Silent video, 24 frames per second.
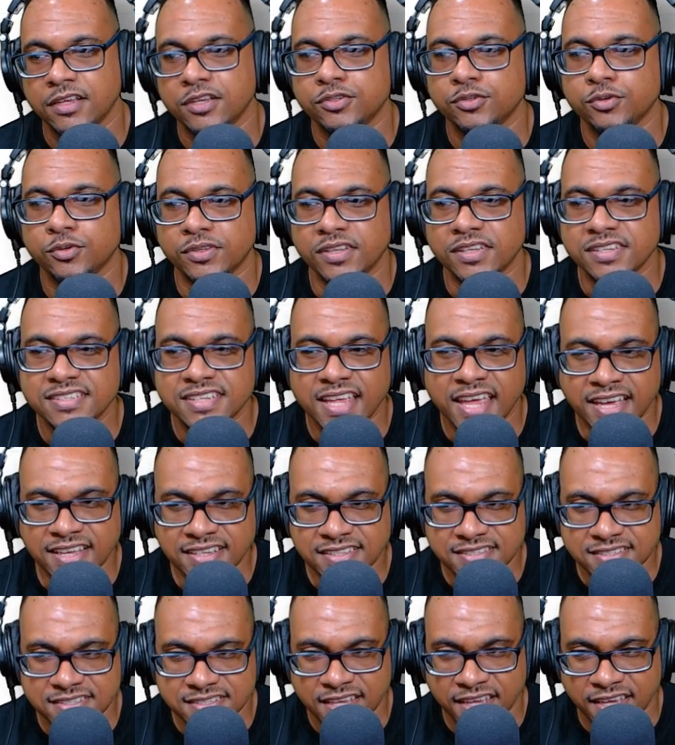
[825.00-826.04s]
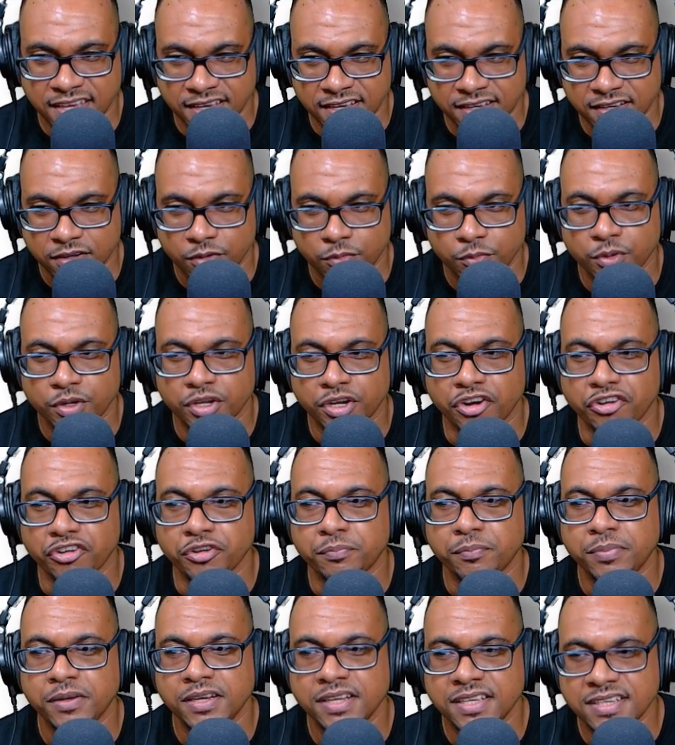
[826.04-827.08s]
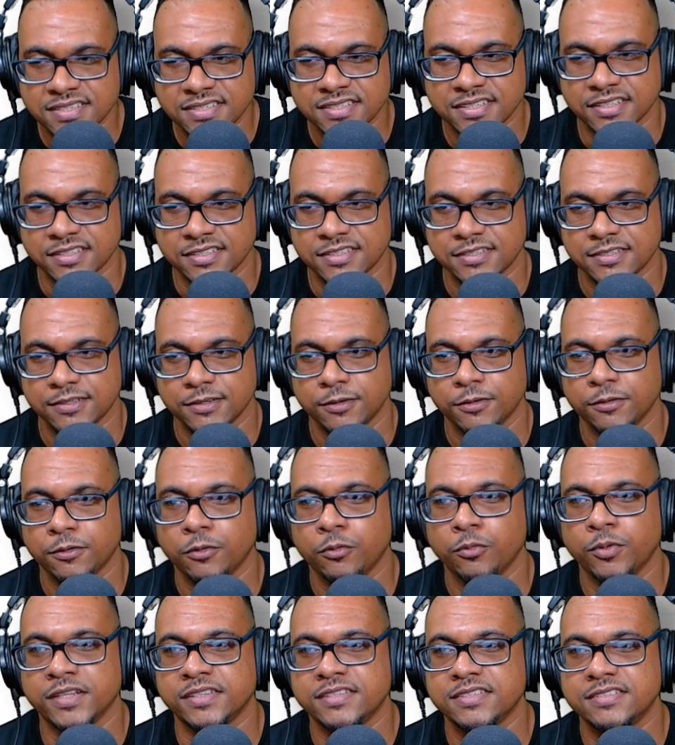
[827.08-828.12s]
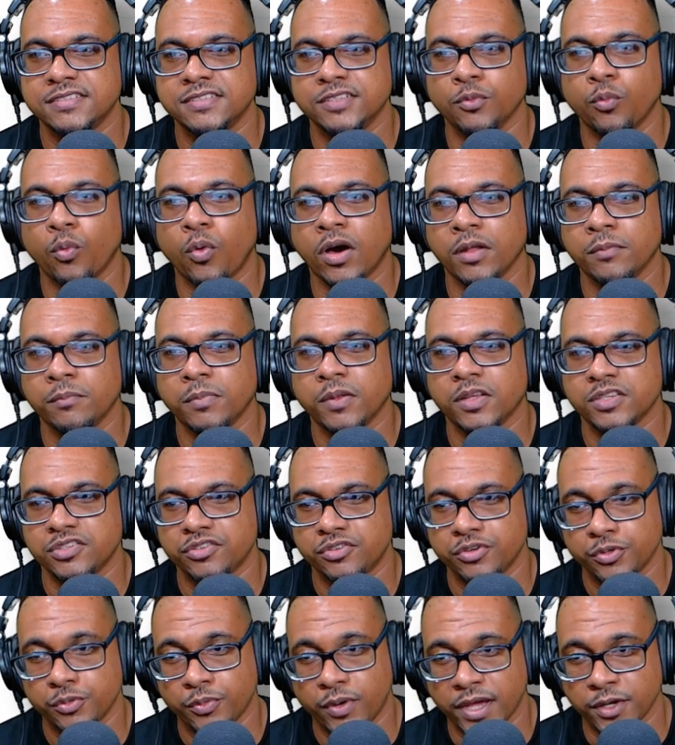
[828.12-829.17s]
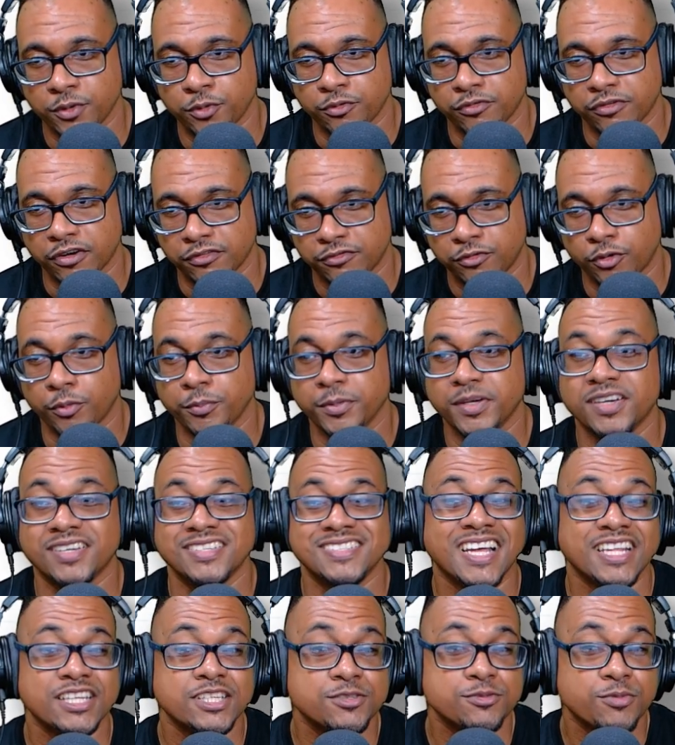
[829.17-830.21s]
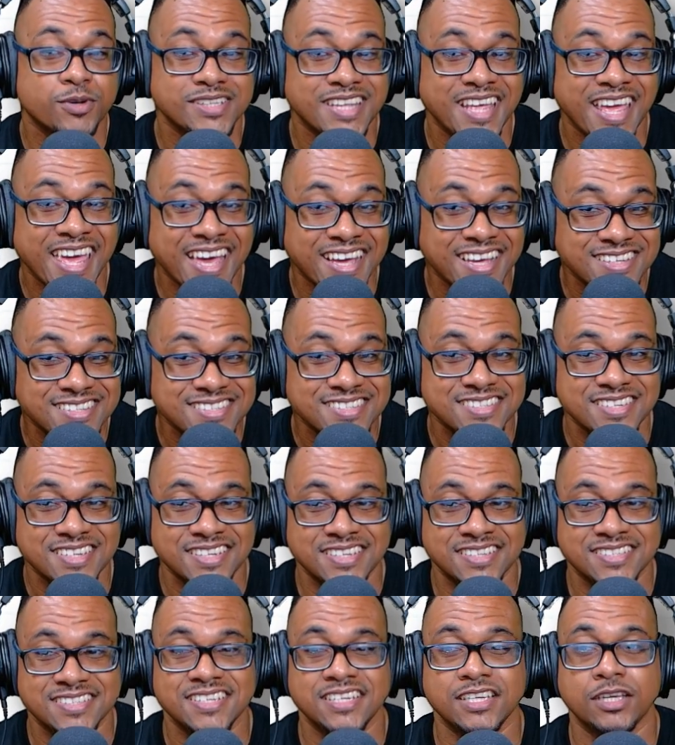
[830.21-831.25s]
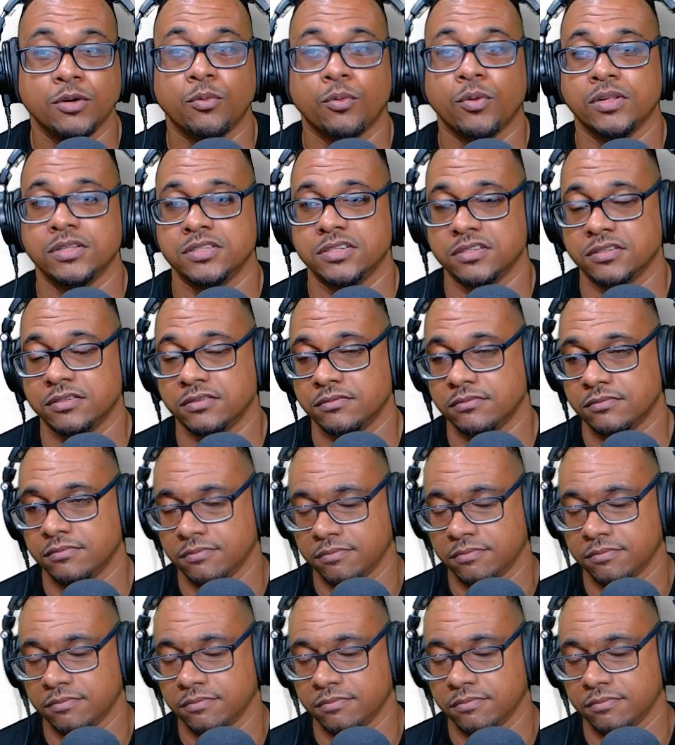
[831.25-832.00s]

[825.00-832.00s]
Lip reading: So this x here, we're going to replace it with the 1 plus 3y over 4 because that is what x is equal to.